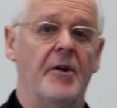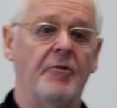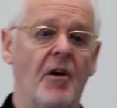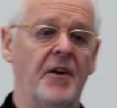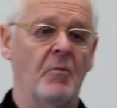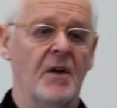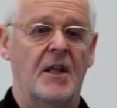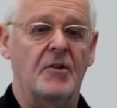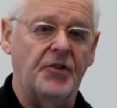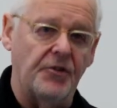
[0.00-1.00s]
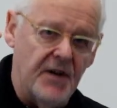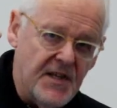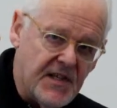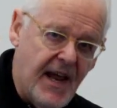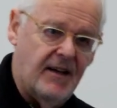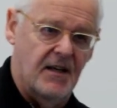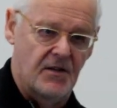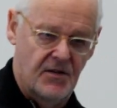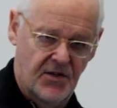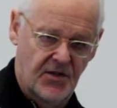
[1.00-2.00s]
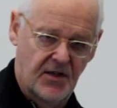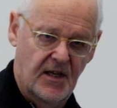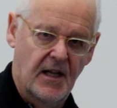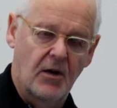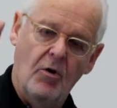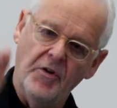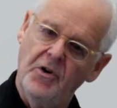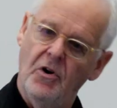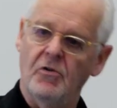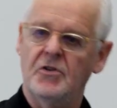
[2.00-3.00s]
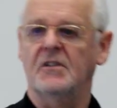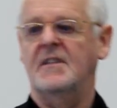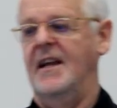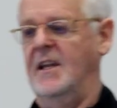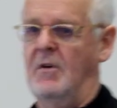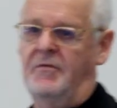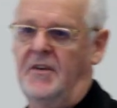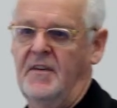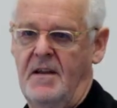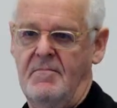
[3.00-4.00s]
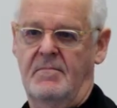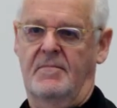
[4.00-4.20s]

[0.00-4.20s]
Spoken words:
and running within 3 seconds, or the coach will take you off the team.